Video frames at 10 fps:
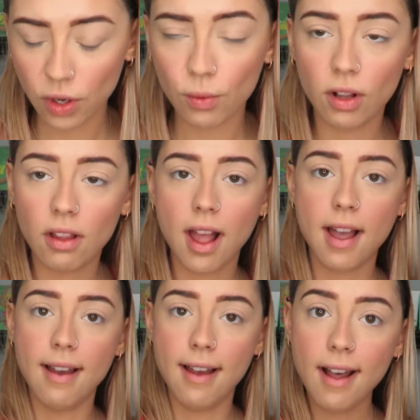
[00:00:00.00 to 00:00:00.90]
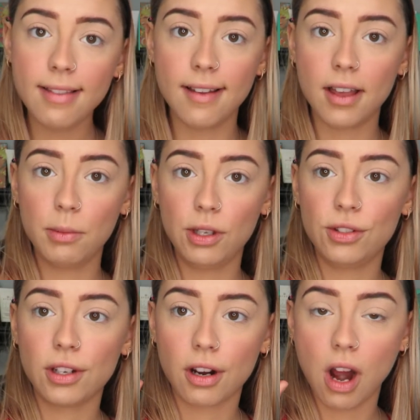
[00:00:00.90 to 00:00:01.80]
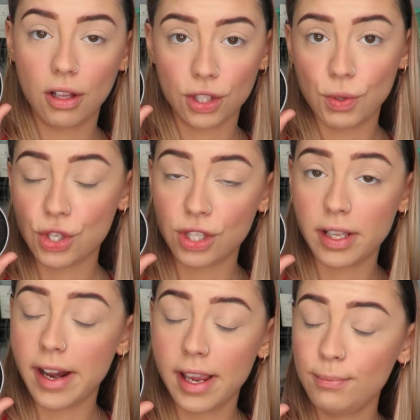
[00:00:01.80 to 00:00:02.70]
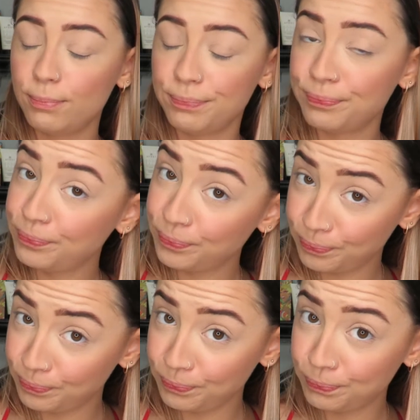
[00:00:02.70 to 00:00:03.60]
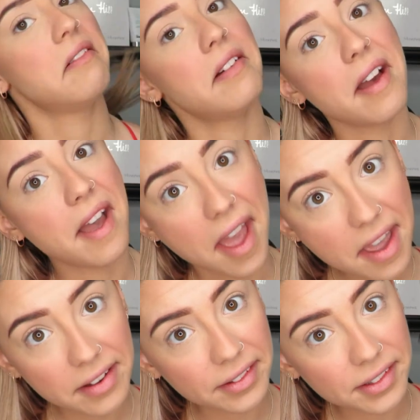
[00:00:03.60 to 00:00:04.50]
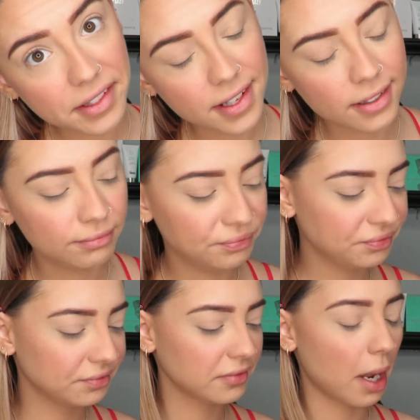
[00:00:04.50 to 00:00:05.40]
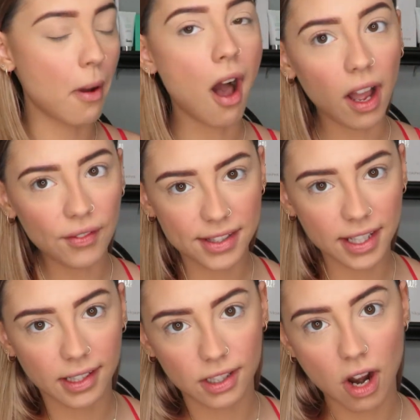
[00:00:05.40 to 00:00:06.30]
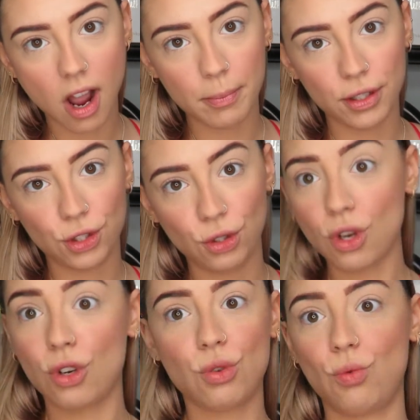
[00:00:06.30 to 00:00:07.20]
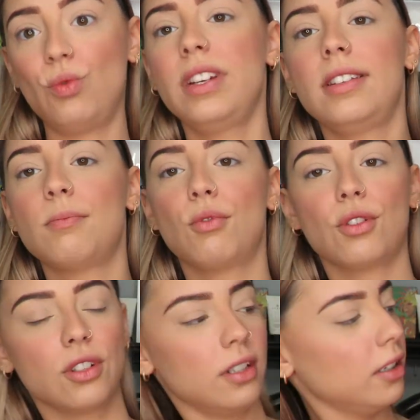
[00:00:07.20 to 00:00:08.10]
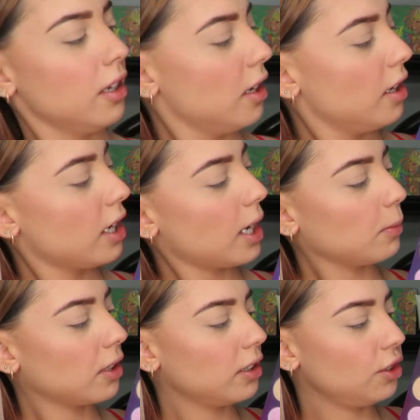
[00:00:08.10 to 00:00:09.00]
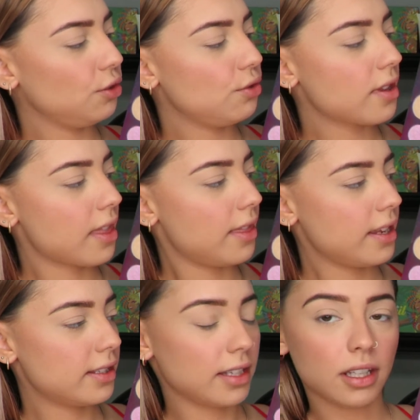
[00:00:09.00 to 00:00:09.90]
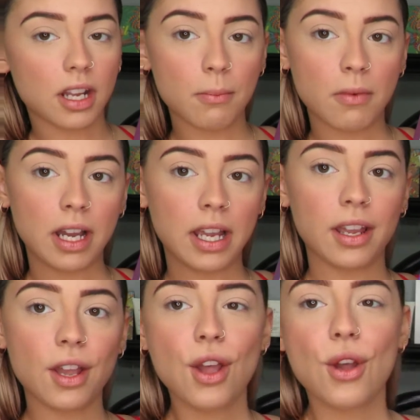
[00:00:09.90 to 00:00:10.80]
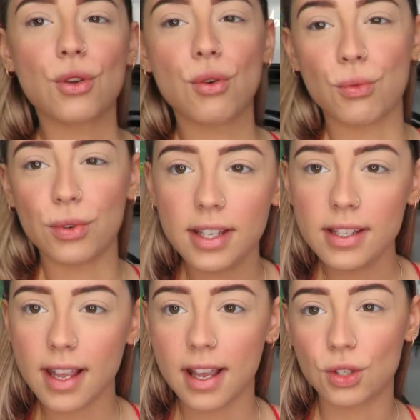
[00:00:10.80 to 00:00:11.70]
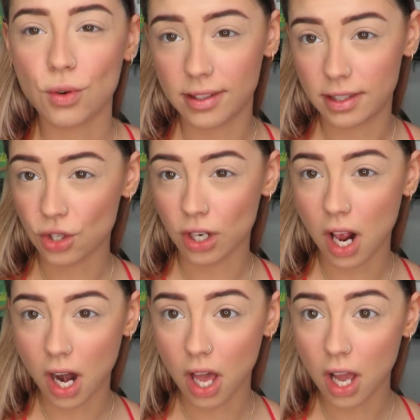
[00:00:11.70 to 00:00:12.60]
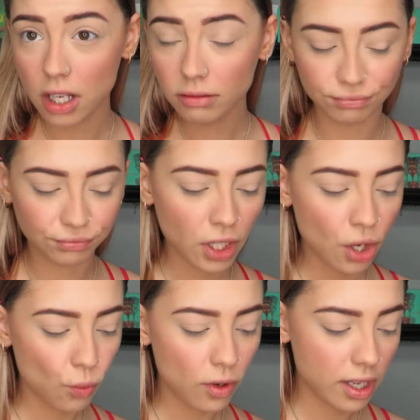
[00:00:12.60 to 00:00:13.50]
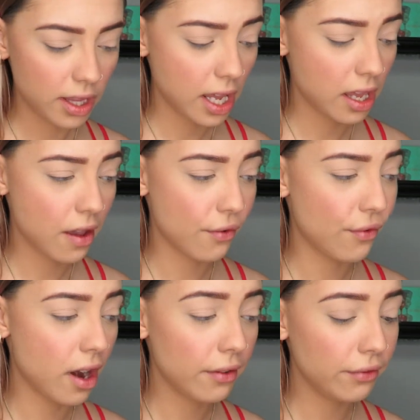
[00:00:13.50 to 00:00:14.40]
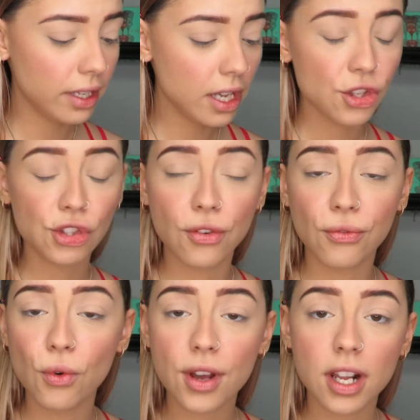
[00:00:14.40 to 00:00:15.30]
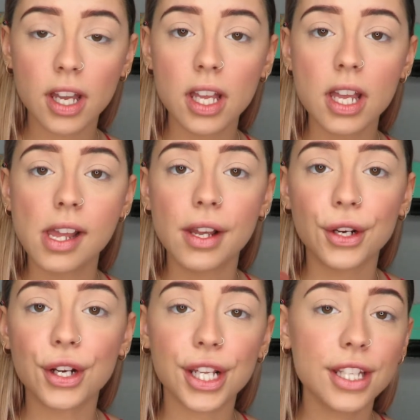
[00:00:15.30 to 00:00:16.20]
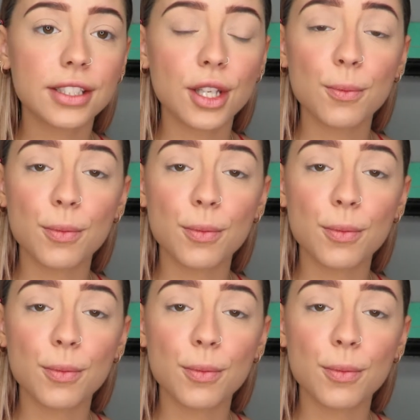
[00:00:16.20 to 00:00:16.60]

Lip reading: We will hella be using our color swatch today. And I'm obviously gonna hop into the tweeze portion. I'm gonna use this in my crease as a transition color with a fluffy Sephora crease